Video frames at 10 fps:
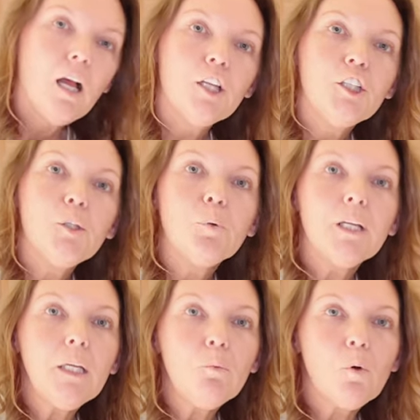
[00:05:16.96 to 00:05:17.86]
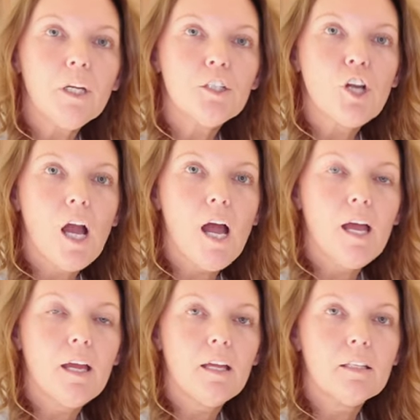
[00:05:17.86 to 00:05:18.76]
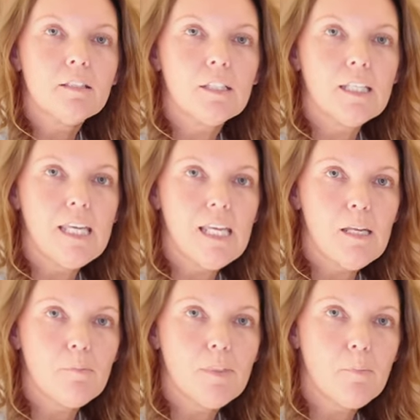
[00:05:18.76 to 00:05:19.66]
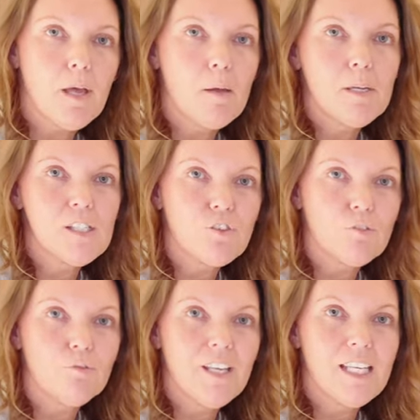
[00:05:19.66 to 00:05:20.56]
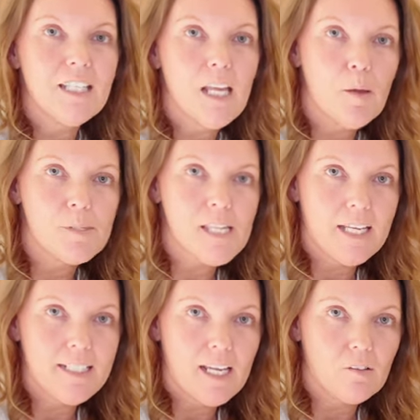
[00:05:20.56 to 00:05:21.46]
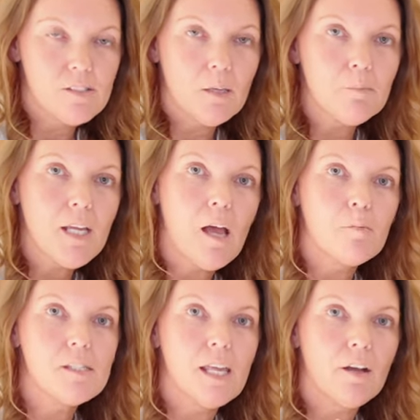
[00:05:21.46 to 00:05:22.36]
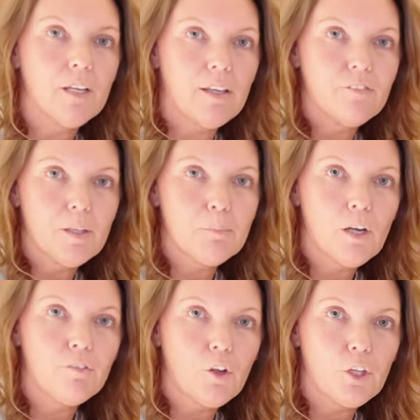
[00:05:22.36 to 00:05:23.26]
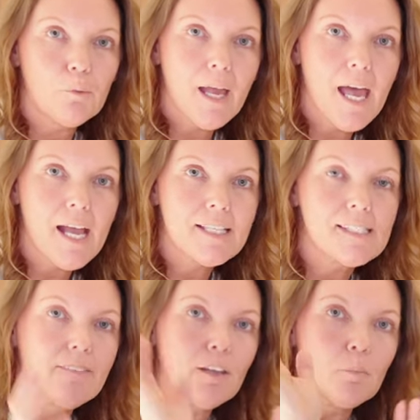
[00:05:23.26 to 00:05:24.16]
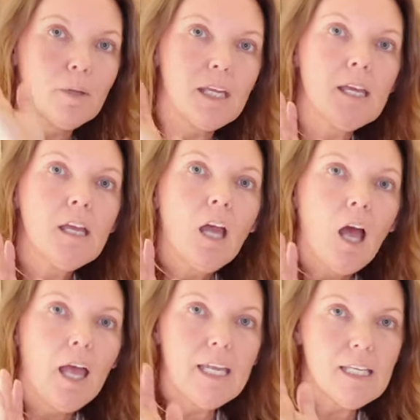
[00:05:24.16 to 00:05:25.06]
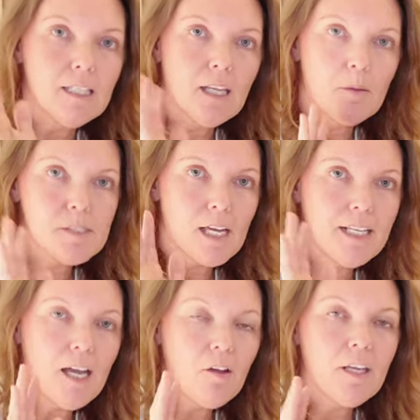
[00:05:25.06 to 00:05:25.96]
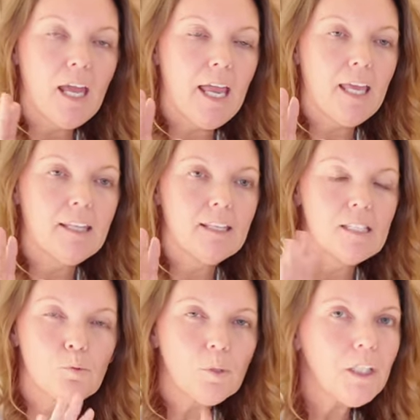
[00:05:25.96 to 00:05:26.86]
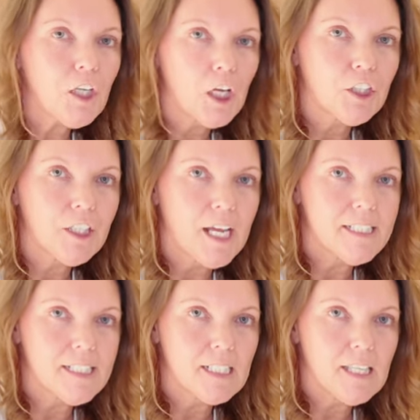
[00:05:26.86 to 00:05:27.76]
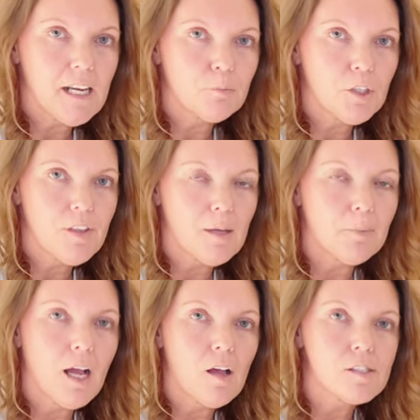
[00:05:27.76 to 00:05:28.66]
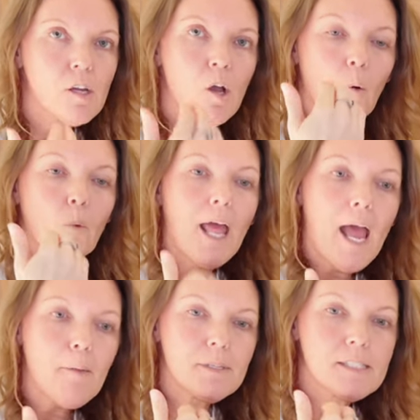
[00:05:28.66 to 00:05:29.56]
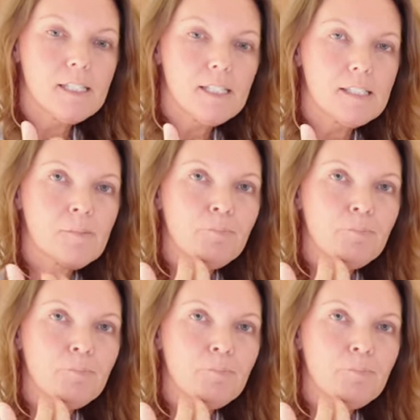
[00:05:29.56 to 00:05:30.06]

You mm-hmm. really want to try to keep the puppies from mm-hmm. feeding upside down. Sometimes they'll get flipped mm-hmm. over on their backs and they'll be eaten upside down, and it's really not a good idea to let them do that because what happens is